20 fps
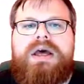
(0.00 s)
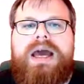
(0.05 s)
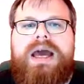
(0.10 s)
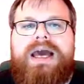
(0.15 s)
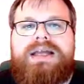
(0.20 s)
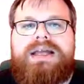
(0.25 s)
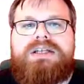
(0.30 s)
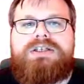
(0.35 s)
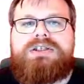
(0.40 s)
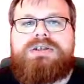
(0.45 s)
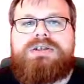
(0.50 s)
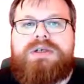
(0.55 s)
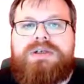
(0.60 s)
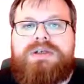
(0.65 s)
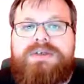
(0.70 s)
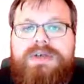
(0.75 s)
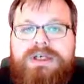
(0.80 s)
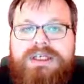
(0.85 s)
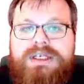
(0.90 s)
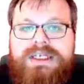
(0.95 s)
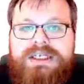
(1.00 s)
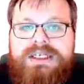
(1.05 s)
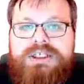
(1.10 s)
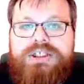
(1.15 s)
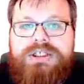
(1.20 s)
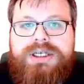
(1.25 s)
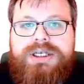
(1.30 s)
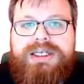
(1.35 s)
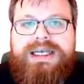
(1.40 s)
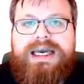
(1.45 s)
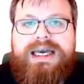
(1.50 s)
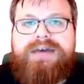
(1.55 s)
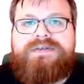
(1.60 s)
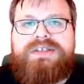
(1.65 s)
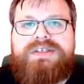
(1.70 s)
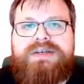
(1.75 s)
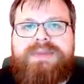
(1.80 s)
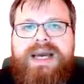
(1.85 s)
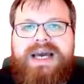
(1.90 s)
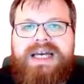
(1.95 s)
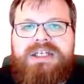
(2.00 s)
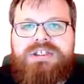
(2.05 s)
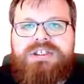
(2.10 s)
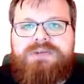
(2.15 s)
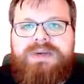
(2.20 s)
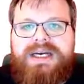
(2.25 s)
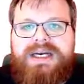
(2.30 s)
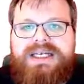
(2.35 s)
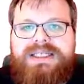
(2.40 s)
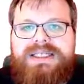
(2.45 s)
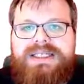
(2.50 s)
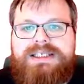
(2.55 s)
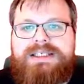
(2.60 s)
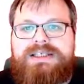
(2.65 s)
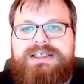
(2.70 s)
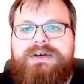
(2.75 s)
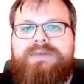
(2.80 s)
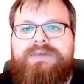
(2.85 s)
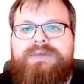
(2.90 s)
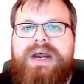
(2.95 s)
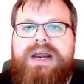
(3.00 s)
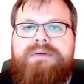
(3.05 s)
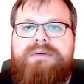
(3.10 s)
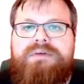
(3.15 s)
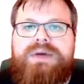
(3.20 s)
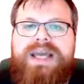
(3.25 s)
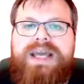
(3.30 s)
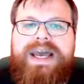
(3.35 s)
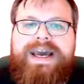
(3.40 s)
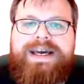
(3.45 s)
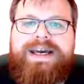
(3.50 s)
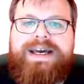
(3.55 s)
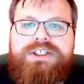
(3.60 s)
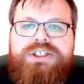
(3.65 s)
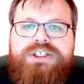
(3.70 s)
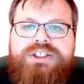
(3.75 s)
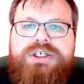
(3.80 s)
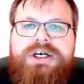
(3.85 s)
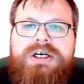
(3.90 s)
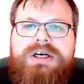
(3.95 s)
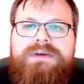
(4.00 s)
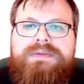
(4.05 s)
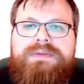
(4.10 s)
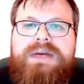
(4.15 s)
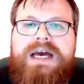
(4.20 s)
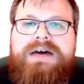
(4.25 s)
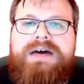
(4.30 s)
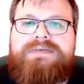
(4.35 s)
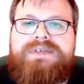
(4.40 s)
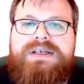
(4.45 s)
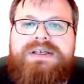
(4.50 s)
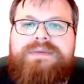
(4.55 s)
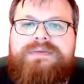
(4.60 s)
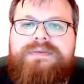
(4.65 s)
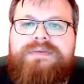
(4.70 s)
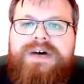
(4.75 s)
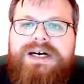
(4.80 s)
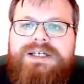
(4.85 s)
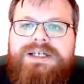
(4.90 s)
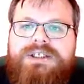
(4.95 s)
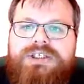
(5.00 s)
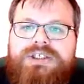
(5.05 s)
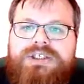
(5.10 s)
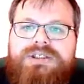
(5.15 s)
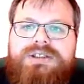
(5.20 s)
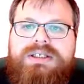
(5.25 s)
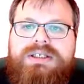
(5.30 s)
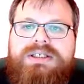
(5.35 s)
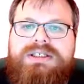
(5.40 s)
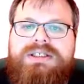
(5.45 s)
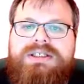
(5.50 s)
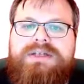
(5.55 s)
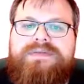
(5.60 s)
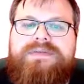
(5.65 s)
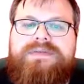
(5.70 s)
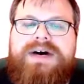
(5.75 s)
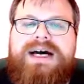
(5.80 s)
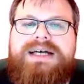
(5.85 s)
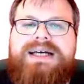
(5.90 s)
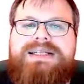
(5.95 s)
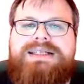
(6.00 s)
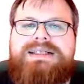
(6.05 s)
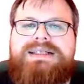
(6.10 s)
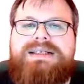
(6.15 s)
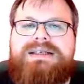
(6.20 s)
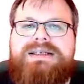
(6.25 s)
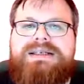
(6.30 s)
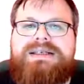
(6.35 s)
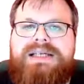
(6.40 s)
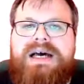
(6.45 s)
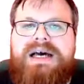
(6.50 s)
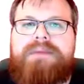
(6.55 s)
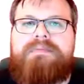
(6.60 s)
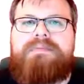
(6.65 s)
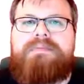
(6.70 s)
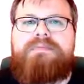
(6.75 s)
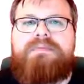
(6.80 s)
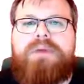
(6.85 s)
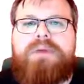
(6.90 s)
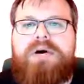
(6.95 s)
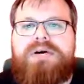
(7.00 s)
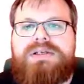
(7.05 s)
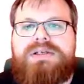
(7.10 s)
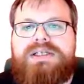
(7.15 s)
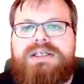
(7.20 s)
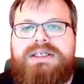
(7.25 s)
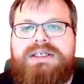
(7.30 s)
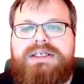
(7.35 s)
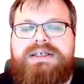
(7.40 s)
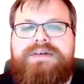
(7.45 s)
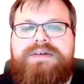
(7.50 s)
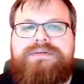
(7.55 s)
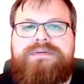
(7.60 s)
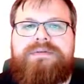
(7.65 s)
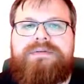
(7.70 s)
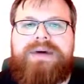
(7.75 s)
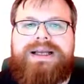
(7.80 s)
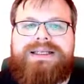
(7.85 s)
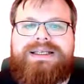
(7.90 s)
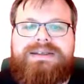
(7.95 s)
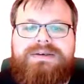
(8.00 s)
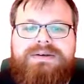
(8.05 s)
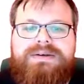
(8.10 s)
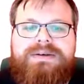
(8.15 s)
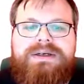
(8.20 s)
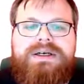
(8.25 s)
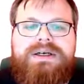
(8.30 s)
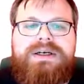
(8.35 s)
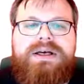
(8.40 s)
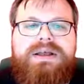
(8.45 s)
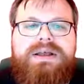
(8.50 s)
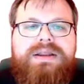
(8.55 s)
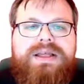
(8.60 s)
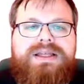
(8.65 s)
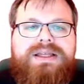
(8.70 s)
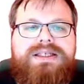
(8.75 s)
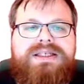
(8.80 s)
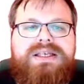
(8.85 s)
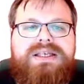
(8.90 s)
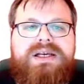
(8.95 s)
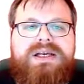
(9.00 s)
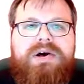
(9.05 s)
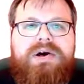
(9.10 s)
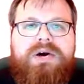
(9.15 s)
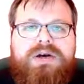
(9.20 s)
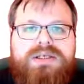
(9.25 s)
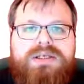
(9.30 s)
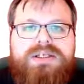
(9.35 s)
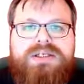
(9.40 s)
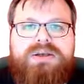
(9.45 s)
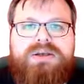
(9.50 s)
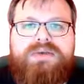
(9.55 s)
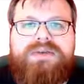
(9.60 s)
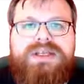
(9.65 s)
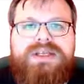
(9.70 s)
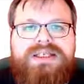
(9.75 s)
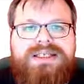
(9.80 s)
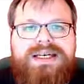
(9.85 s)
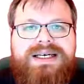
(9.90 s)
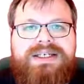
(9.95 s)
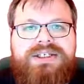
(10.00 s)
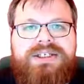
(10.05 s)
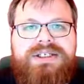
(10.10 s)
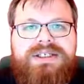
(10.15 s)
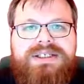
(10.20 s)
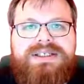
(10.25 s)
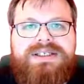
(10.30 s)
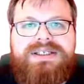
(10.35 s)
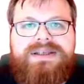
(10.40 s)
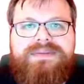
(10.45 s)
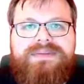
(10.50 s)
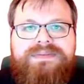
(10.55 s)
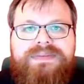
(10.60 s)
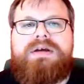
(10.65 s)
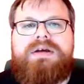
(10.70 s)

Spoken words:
And we additionally have some edge weights, so for every edge we have some function that defines some positive value that is the cost of these edges.